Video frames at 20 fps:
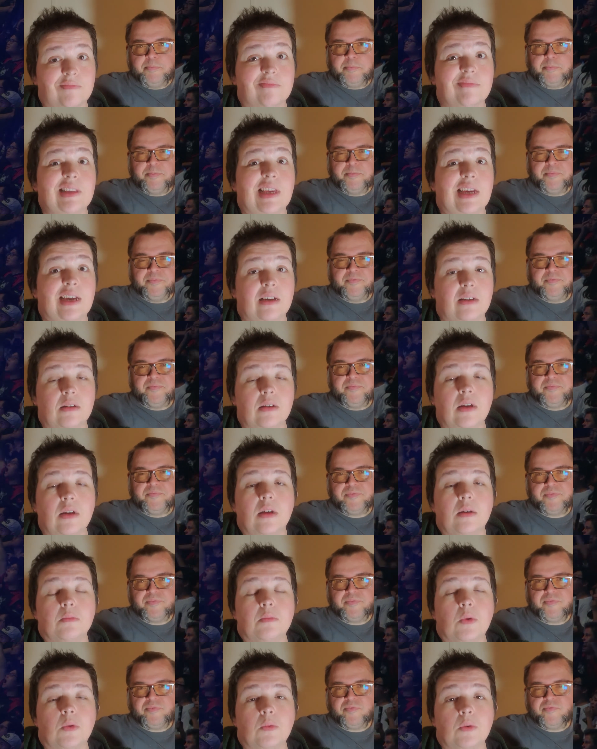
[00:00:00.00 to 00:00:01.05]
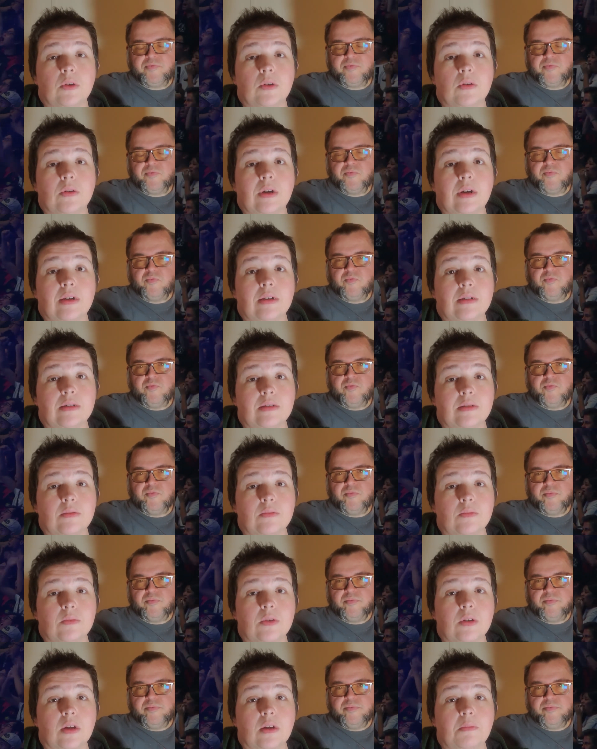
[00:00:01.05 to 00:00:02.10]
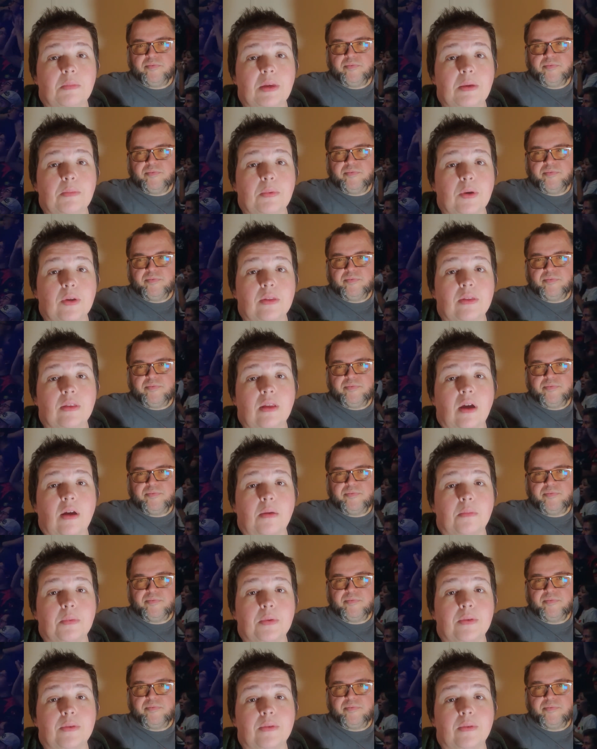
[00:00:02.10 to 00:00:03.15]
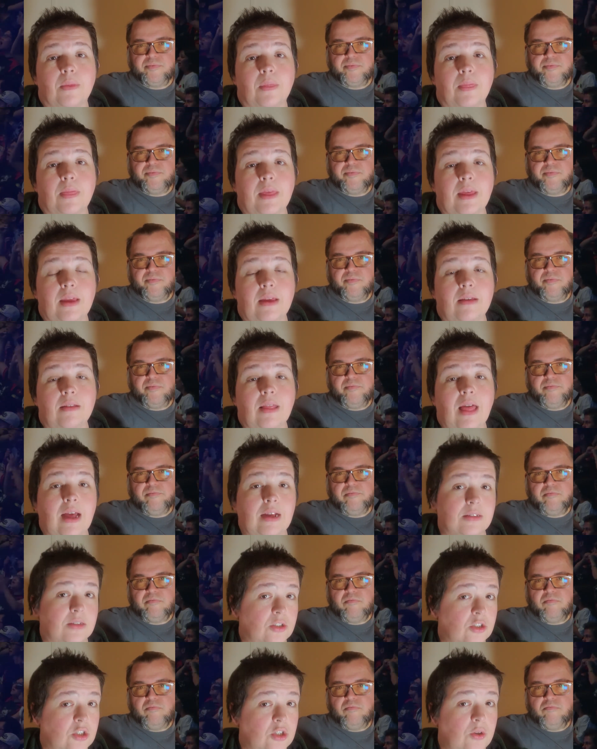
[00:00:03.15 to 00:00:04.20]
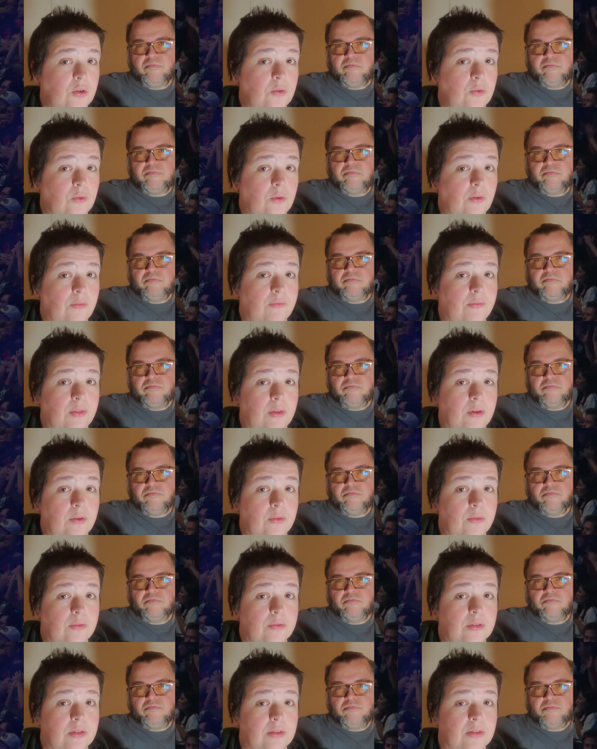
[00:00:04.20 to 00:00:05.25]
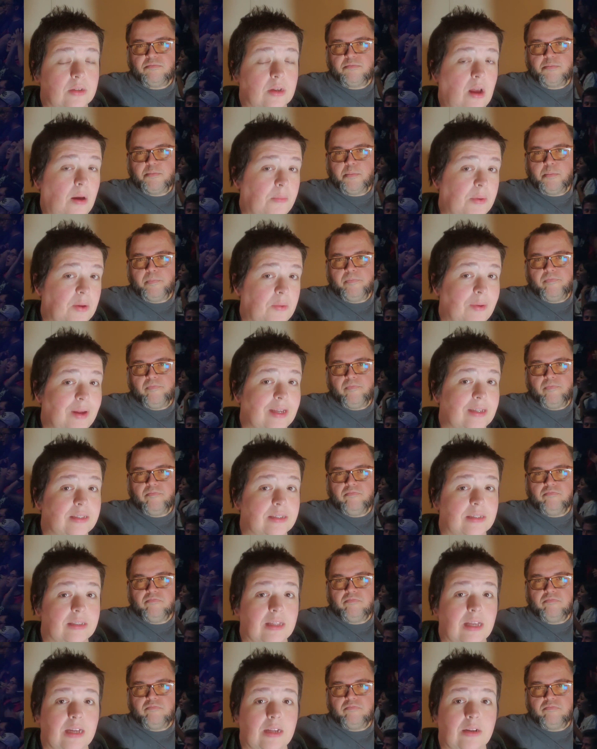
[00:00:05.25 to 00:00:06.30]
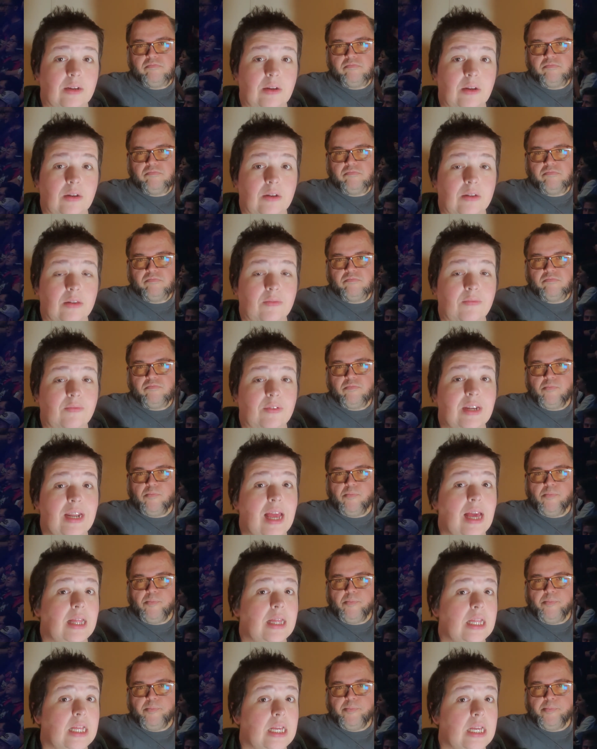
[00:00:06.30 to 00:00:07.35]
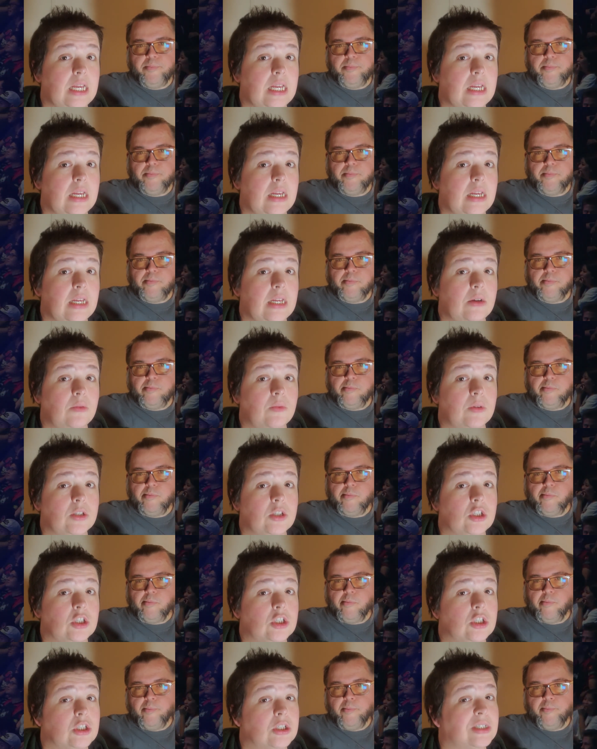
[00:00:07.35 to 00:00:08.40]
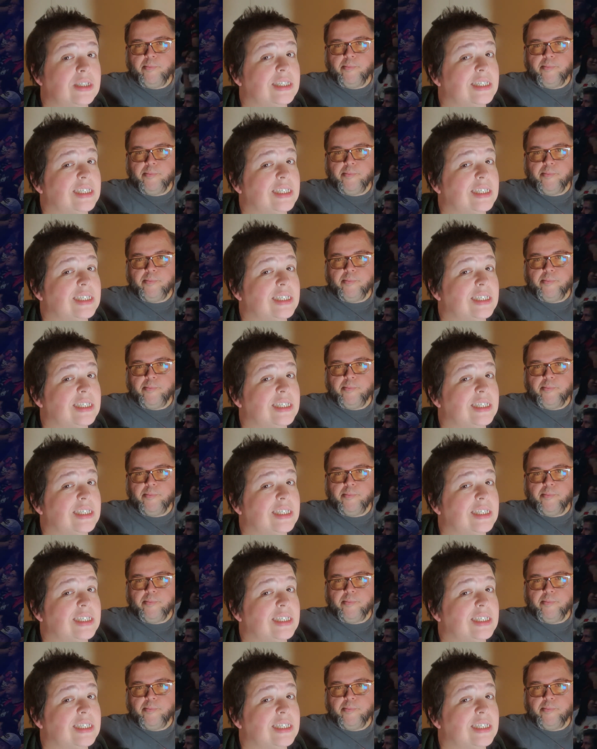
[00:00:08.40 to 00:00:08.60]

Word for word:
Speaker 1: Yeah, but we're going to be putting up the last two of those in the coming weeks, and then the finale, which